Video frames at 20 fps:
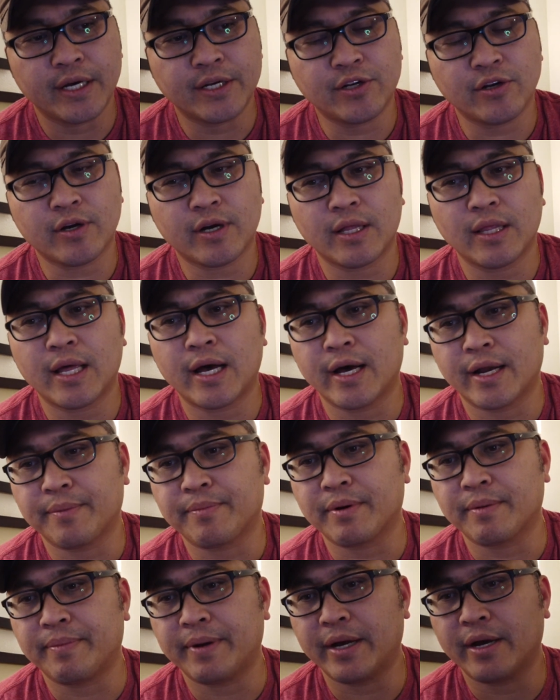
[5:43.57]
it took a lot
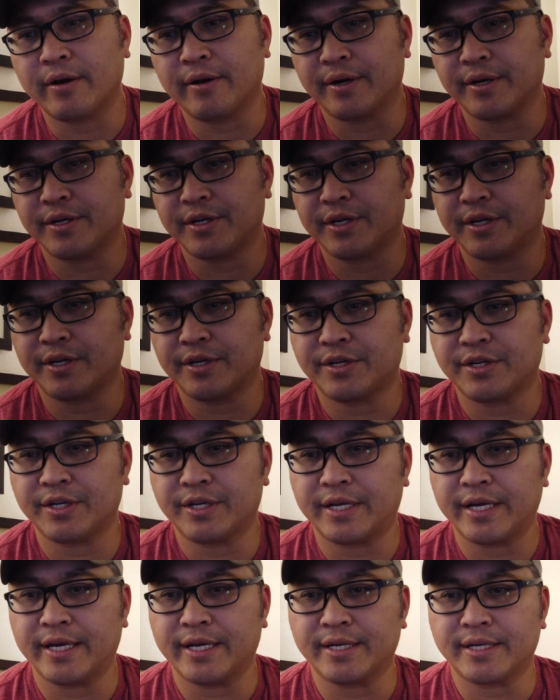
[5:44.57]
of preparing to
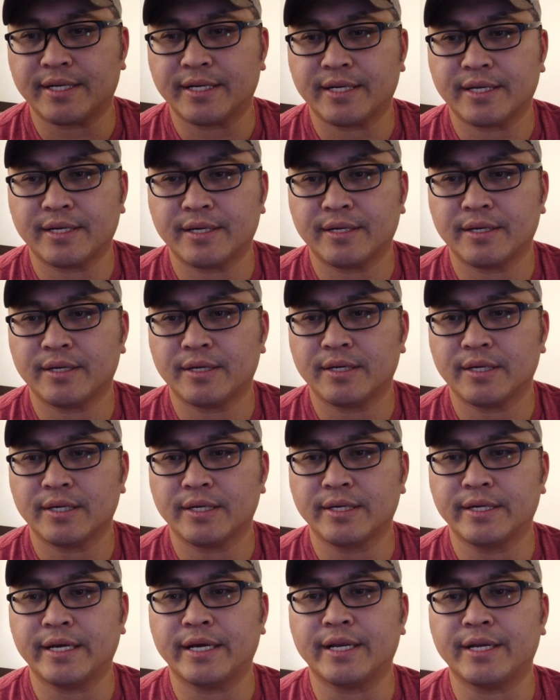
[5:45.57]
get
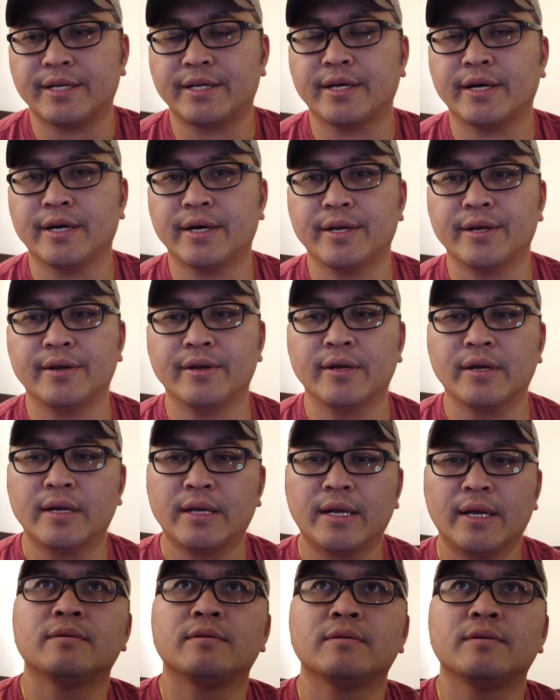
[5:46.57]
it done.
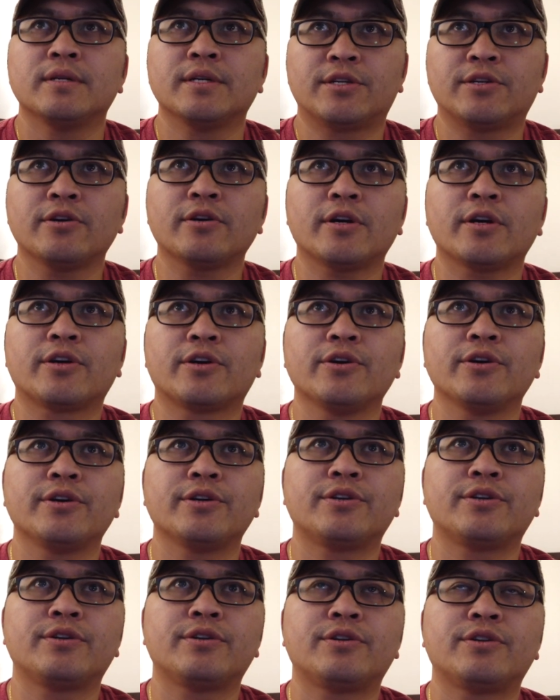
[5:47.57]
It took a
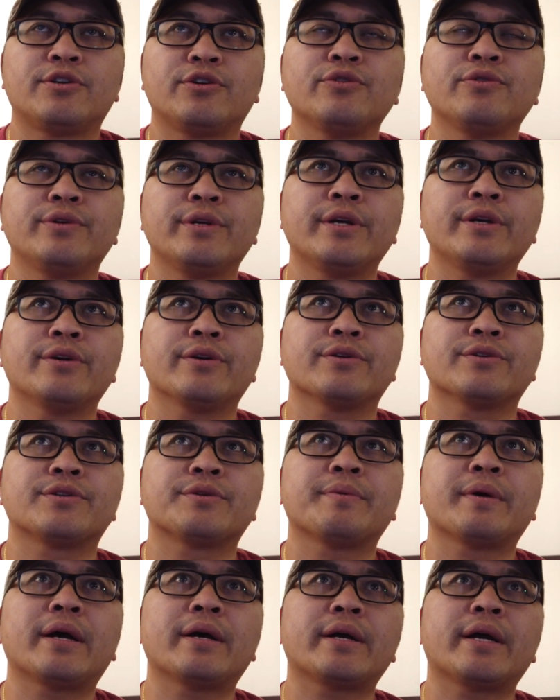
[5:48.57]
good 2
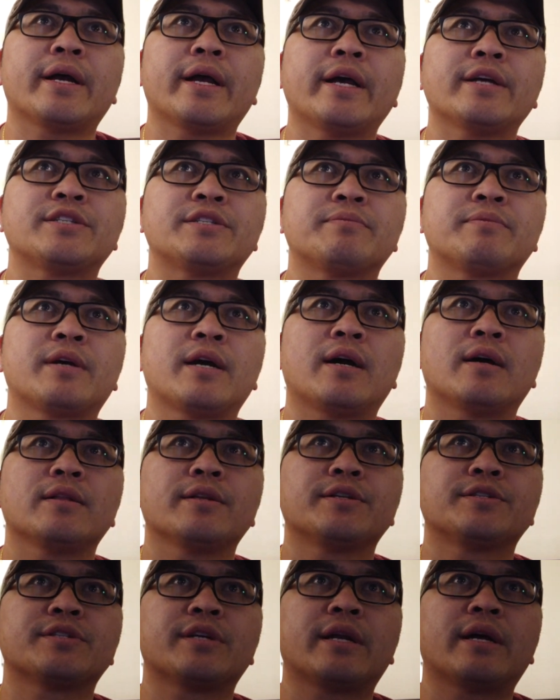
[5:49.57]
years. I had some
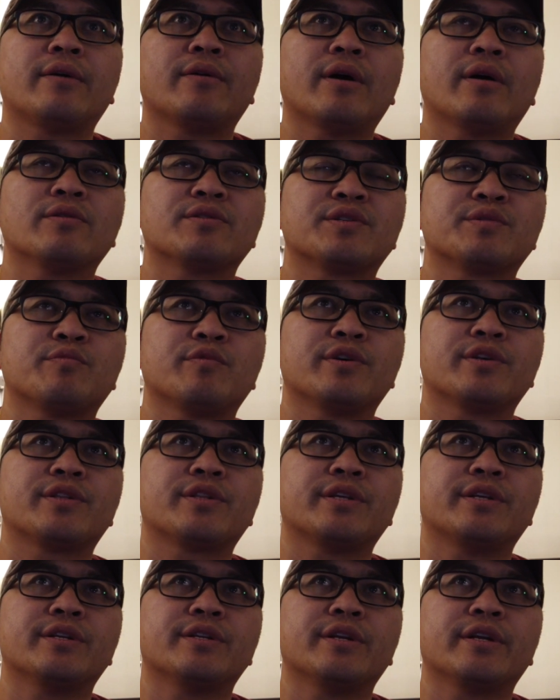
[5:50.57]
colleagues that I was
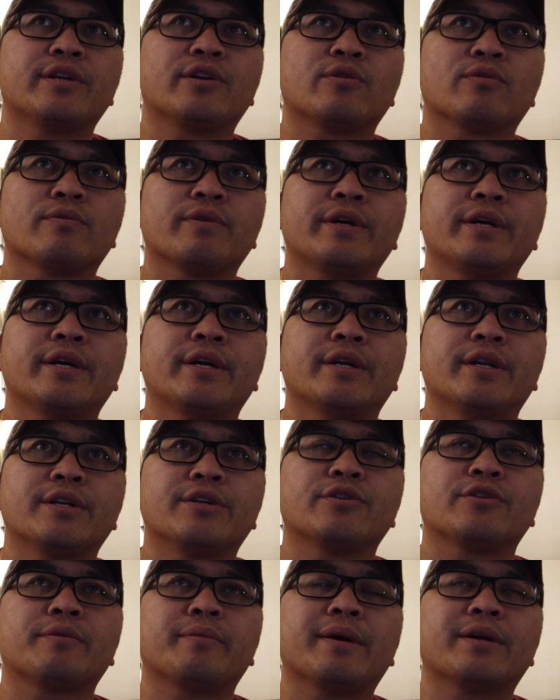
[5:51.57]
with in Korea, and
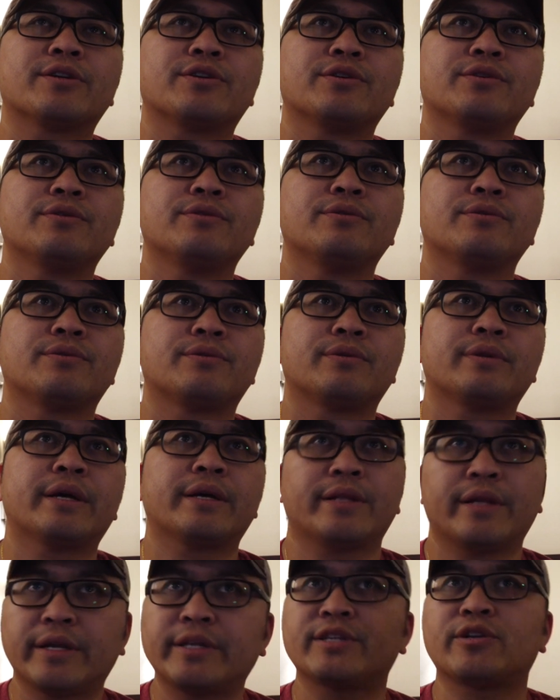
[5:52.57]
it took about
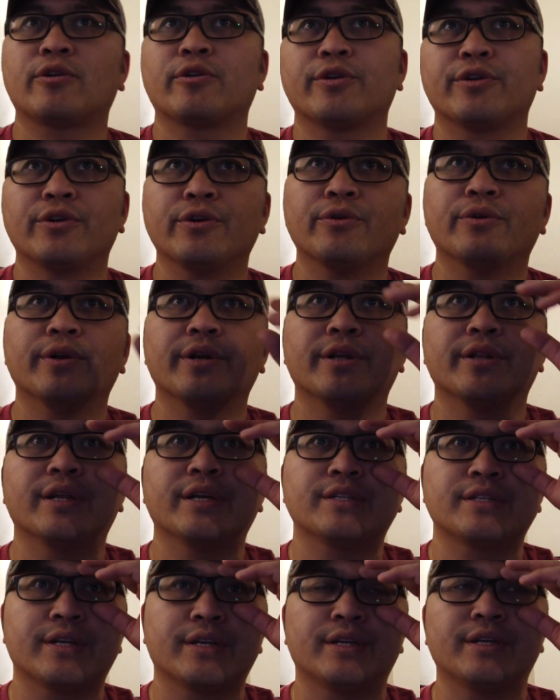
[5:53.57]
they started doing it, and
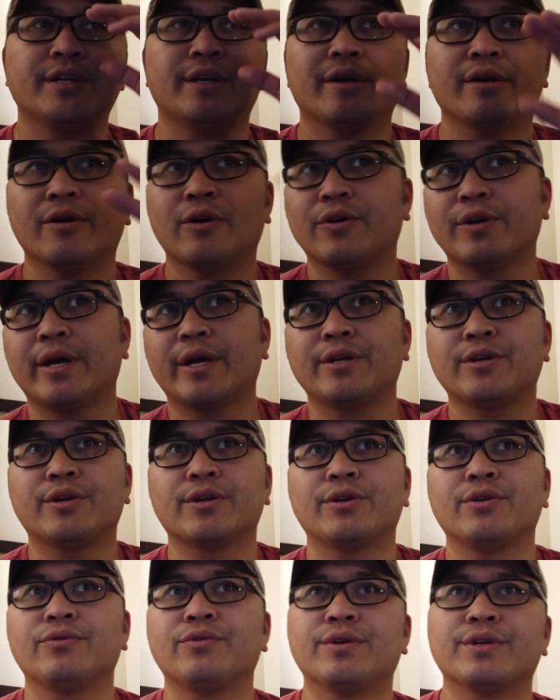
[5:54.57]
they said, you know, oh yeah, you
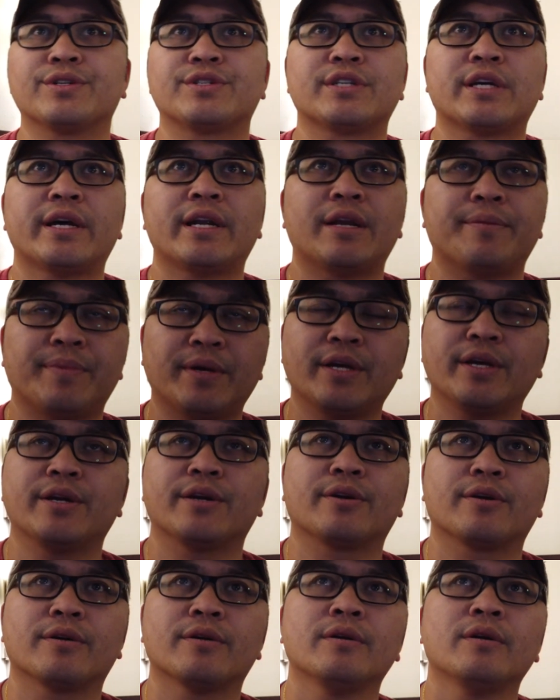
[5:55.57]
could do this, sign up
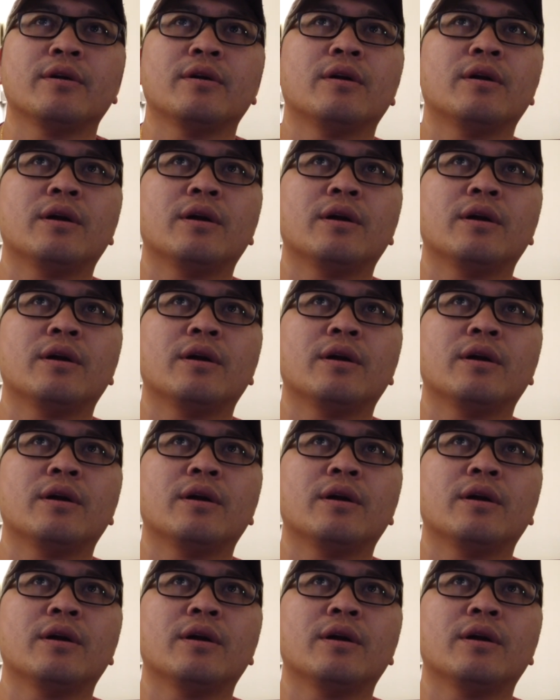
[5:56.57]
here